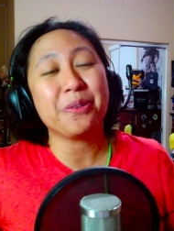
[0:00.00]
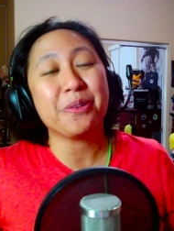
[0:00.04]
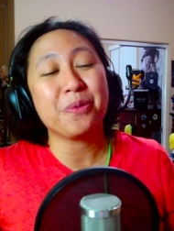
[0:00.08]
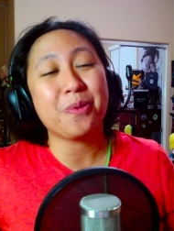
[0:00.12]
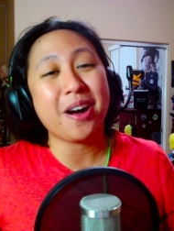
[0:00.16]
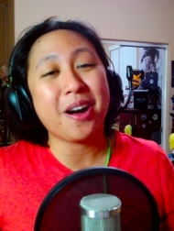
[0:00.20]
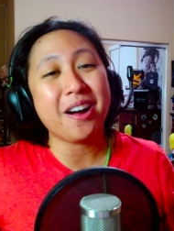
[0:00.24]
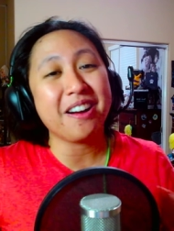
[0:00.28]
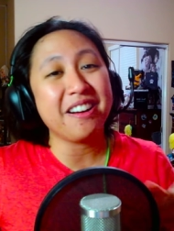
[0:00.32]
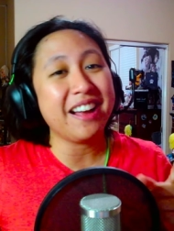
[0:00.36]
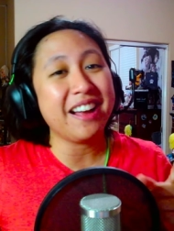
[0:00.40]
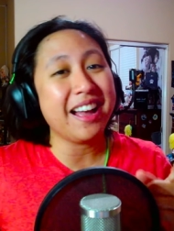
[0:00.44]
You
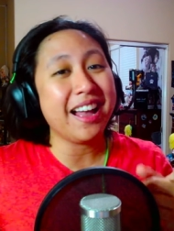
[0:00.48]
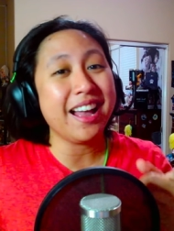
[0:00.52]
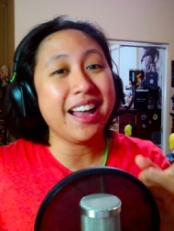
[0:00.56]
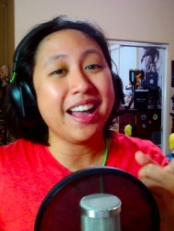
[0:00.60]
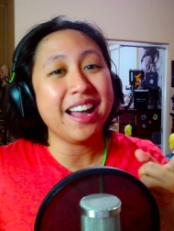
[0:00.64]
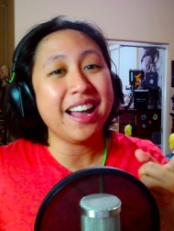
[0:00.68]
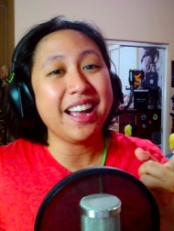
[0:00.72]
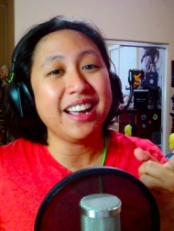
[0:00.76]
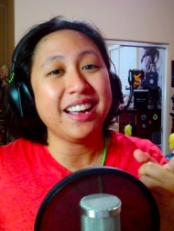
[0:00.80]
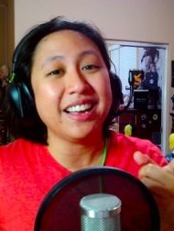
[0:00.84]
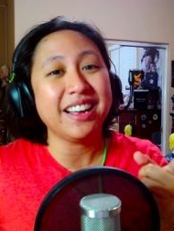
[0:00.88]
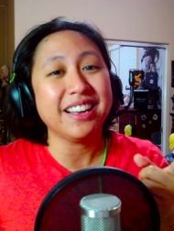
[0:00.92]
are
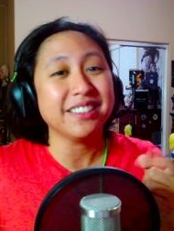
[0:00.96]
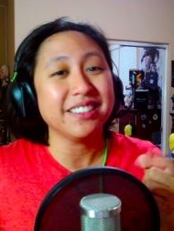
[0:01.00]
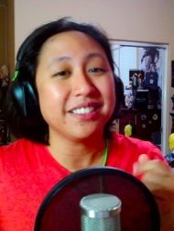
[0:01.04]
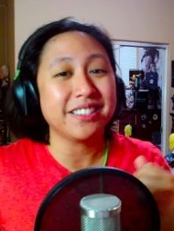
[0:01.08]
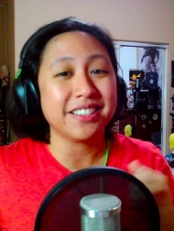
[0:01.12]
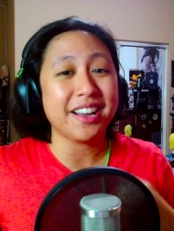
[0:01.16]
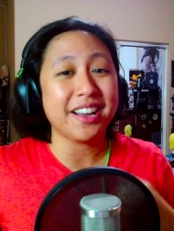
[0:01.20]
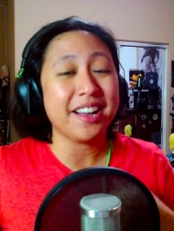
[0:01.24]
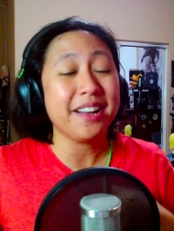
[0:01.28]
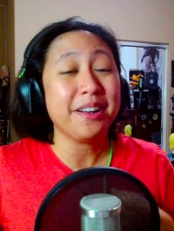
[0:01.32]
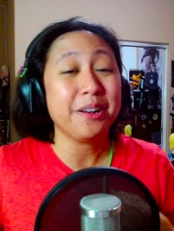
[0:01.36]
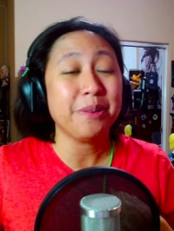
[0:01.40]
A
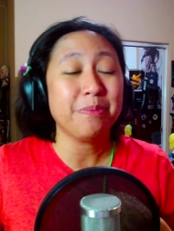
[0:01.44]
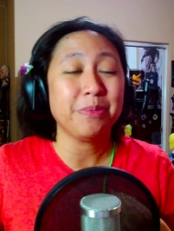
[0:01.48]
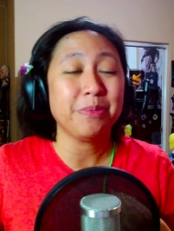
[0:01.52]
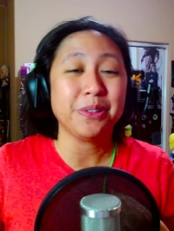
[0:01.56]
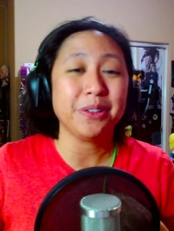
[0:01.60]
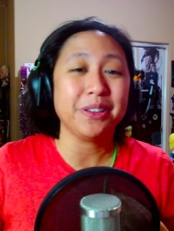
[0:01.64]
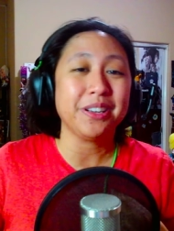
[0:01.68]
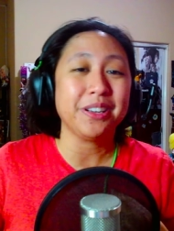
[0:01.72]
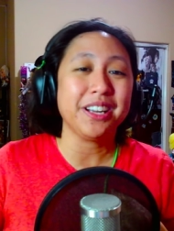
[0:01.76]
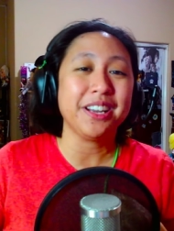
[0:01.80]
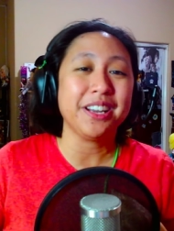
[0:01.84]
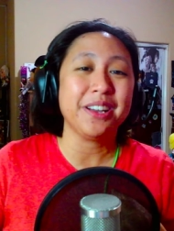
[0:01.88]

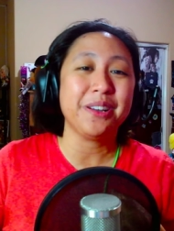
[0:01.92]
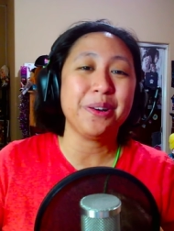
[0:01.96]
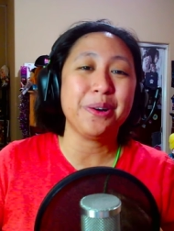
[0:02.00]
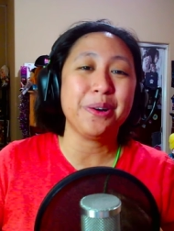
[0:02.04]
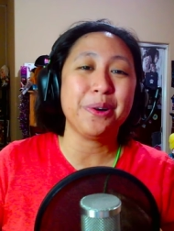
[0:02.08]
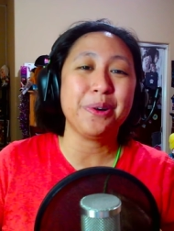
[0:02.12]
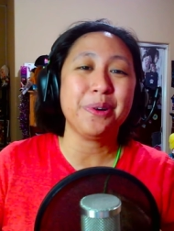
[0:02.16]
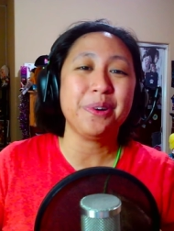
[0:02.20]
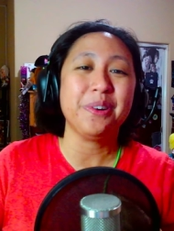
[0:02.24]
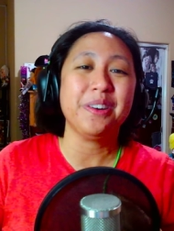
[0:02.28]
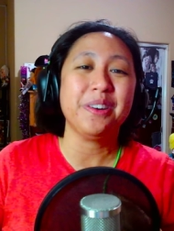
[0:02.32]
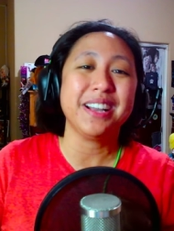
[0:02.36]

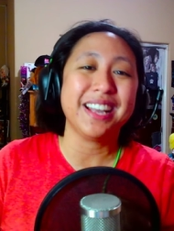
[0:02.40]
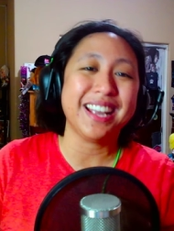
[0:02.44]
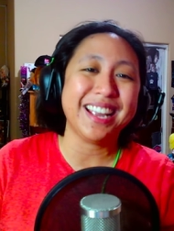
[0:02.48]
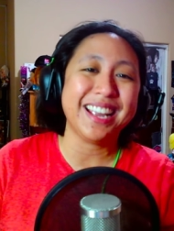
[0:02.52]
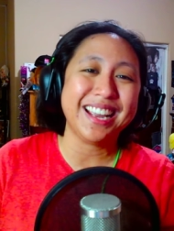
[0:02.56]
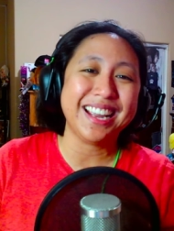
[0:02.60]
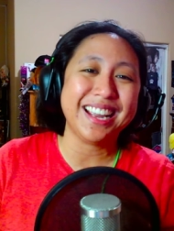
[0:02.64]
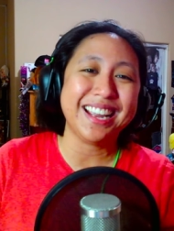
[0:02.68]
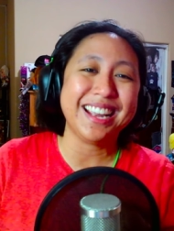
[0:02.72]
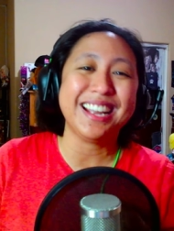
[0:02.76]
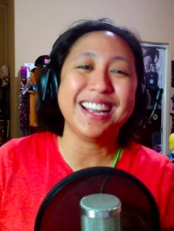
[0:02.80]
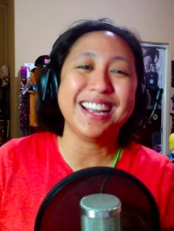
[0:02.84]
W
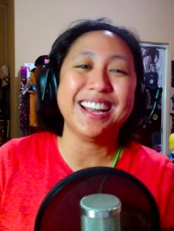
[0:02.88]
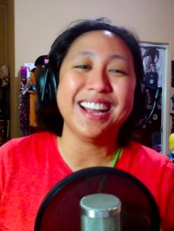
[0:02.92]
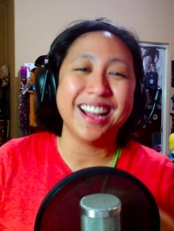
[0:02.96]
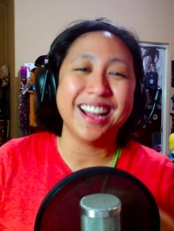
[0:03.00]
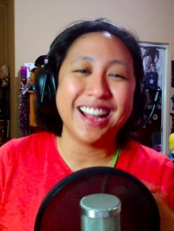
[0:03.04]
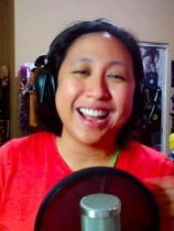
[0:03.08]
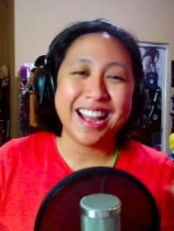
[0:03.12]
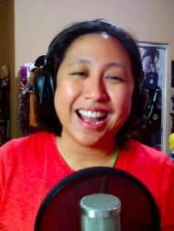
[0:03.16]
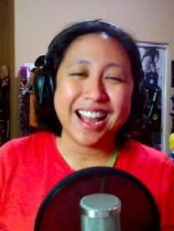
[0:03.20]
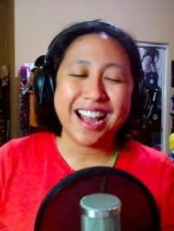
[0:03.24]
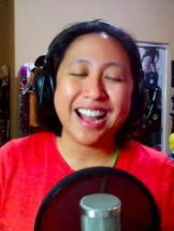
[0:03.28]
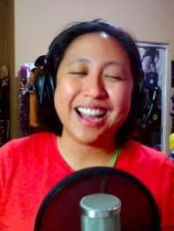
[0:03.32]
E
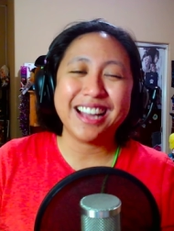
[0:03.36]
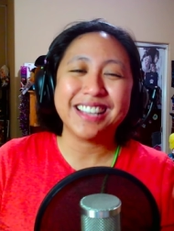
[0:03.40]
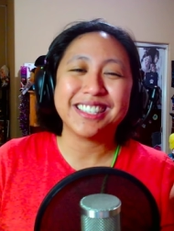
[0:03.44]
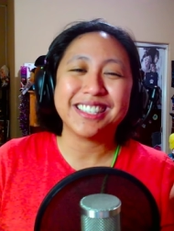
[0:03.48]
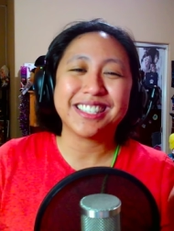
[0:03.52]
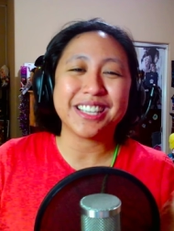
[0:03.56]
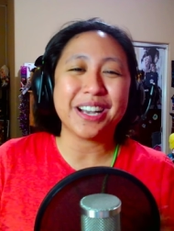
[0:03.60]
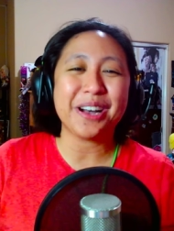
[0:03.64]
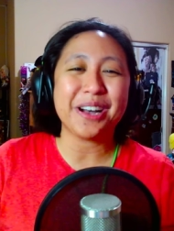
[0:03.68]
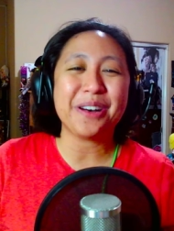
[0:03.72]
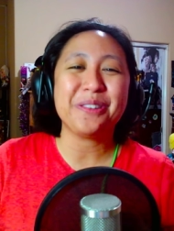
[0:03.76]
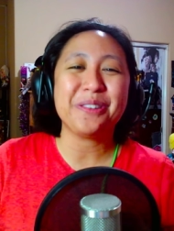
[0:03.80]

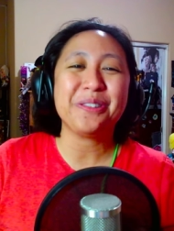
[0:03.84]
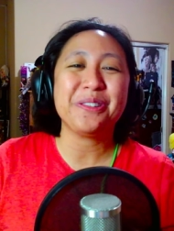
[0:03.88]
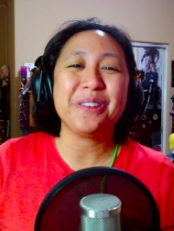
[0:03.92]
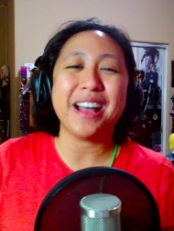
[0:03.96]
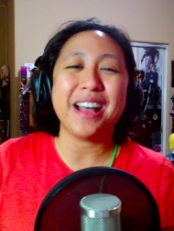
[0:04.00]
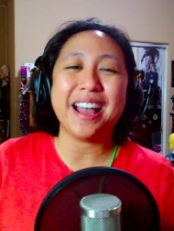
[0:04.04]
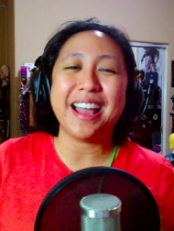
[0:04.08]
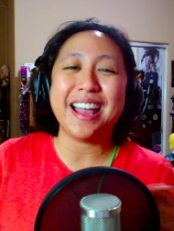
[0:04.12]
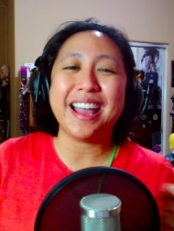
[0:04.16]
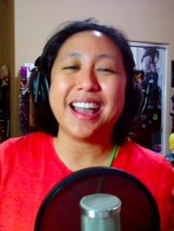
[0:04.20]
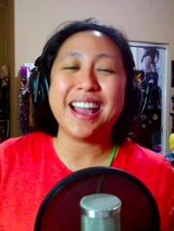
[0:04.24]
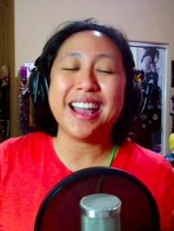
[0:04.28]
S O
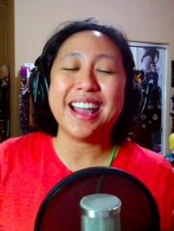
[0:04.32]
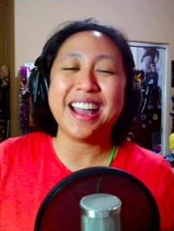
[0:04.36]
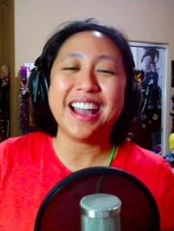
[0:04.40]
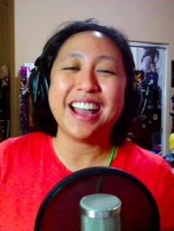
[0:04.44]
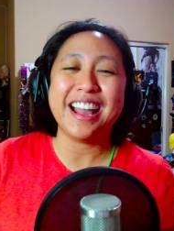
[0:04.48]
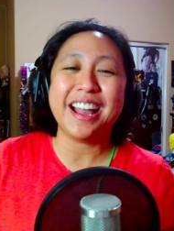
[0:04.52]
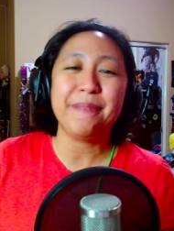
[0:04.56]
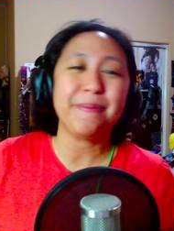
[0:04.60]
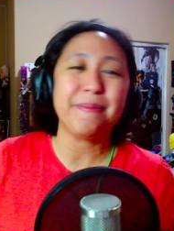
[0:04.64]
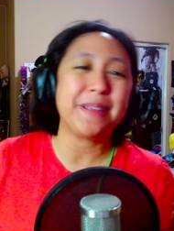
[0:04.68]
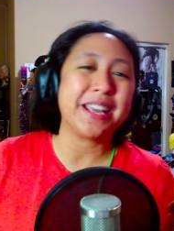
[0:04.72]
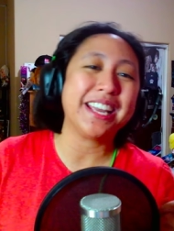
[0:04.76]

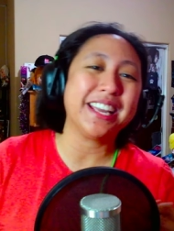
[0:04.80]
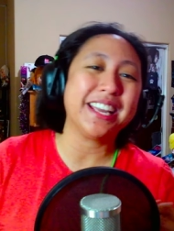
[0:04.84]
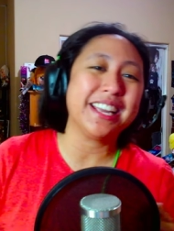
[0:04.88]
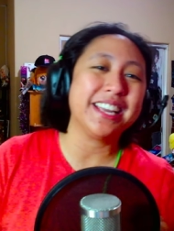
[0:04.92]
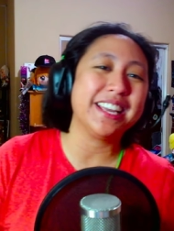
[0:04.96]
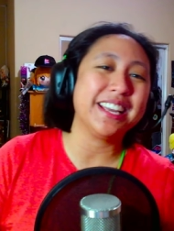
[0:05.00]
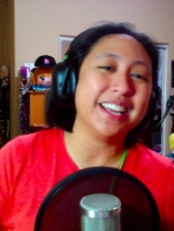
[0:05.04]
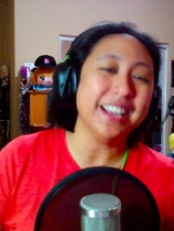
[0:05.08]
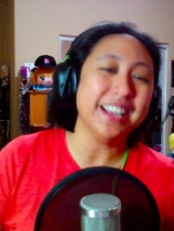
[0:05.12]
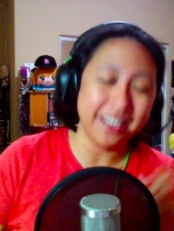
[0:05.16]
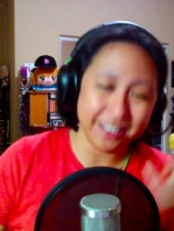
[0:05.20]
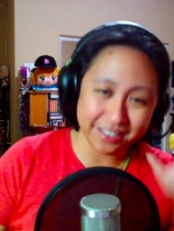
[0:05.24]
M
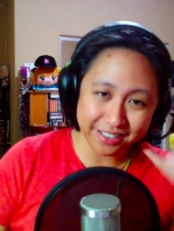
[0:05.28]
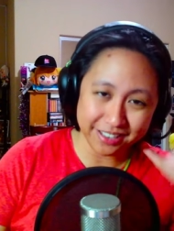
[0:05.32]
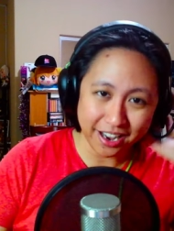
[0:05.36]
E.